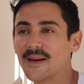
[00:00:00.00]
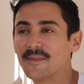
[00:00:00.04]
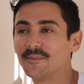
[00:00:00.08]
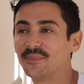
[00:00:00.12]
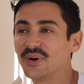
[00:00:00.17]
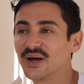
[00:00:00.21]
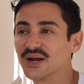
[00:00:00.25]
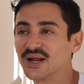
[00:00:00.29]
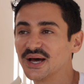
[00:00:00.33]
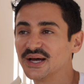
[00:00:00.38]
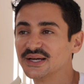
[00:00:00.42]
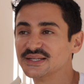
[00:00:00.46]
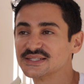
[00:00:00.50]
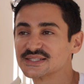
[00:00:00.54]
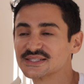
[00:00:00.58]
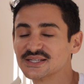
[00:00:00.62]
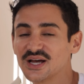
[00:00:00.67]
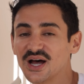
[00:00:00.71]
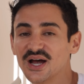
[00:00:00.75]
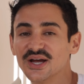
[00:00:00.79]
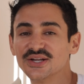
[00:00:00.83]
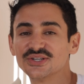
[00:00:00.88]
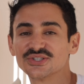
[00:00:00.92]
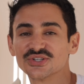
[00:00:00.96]
but I
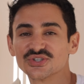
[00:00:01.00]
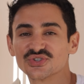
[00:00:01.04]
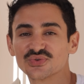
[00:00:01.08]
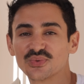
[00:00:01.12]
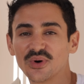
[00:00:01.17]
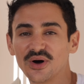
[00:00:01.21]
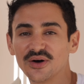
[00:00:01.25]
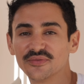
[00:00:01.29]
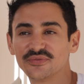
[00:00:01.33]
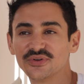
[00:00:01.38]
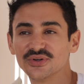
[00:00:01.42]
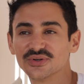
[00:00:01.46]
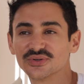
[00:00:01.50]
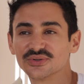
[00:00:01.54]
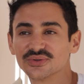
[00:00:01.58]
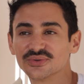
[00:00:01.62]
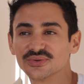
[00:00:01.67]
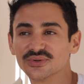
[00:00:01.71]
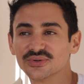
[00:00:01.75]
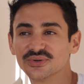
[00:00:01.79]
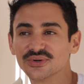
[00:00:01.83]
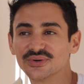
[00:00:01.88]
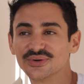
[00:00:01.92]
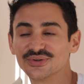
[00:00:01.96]
signed a 12
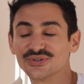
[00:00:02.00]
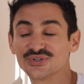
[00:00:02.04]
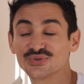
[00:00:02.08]
year,